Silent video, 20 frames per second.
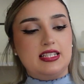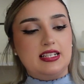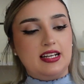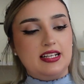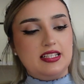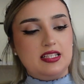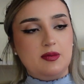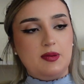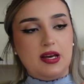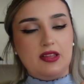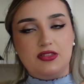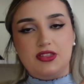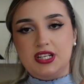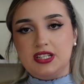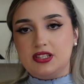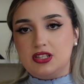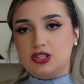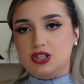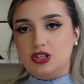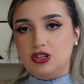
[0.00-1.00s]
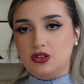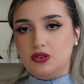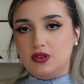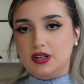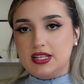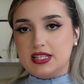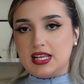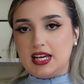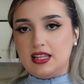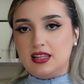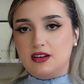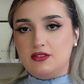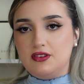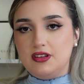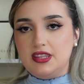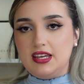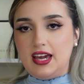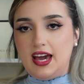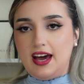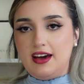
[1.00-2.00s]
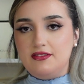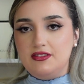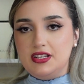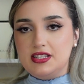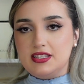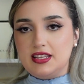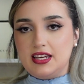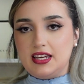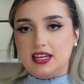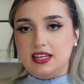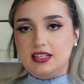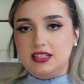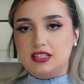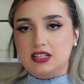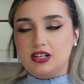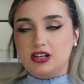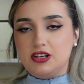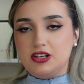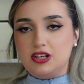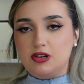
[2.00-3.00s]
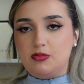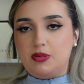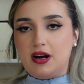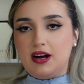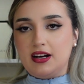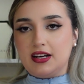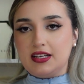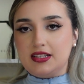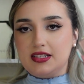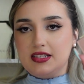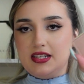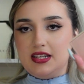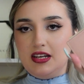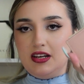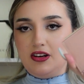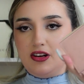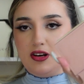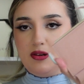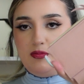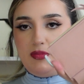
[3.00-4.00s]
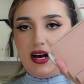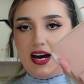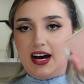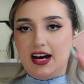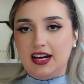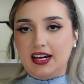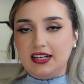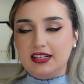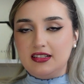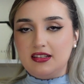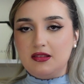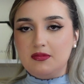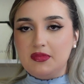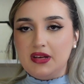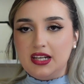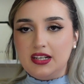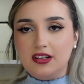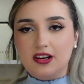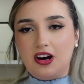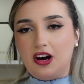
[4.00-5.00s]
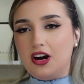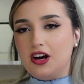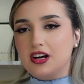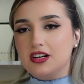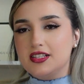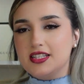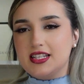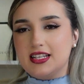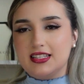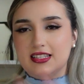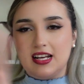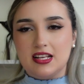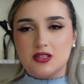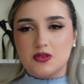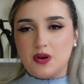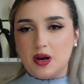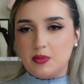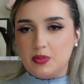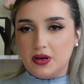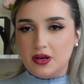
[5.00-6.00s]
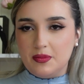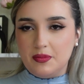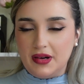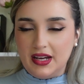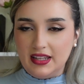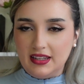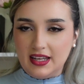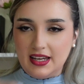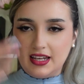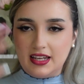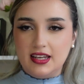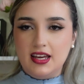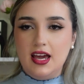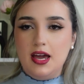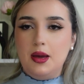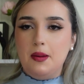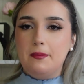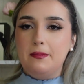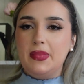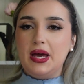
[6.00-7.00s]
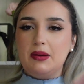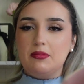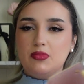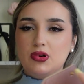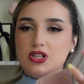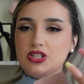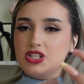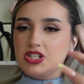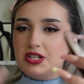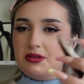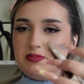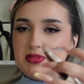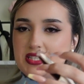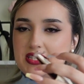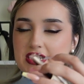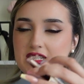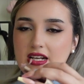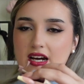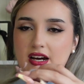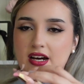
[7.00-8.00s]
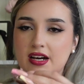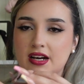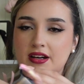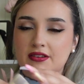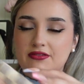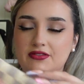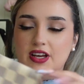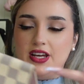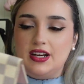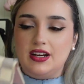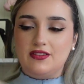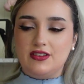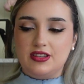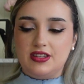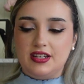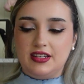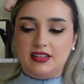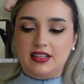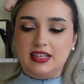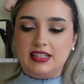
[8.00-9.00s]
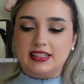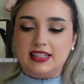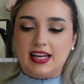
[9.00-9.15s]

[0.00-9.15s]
nice about this too is I love when they have these like interior pockets here behind the main cards, because that's where I put my like membership stuff and everything like